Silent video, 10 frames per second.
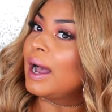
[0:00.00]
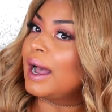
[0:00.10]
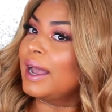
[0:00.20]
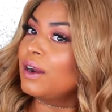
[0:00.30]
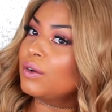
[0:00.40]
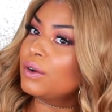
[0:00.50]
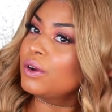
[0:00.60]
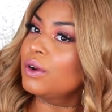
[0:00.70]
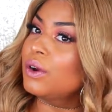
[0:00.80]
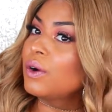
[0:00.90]
don't
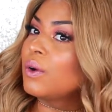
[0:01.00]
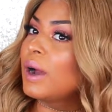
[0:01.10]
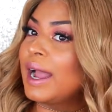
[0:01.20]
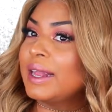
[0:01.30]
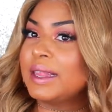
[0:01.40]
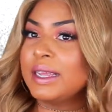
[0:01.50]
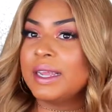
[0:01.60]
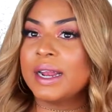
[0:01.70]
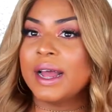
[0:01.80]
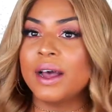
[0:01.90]
know. I think
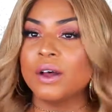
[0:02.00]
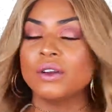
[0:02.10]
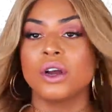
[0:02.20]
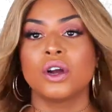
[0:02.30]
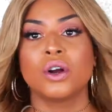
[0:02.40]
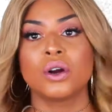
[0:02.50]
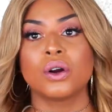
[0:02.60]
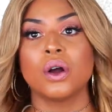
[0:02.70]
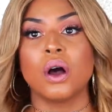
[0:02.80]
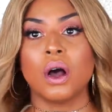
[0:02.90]
it held a
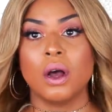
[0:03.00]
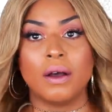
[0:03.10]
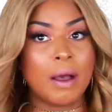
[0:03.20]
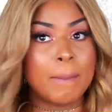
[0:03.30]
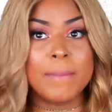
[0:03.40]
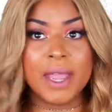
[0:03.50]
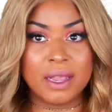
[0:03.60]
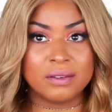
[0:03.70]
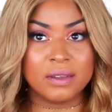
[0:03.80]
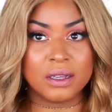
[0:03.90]
curl
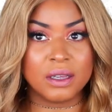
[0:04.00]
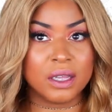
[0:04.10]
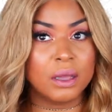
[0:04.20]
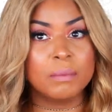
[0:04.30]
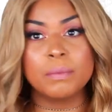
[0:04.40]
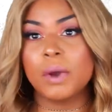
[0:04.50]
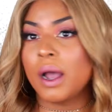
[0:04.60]
amazingly.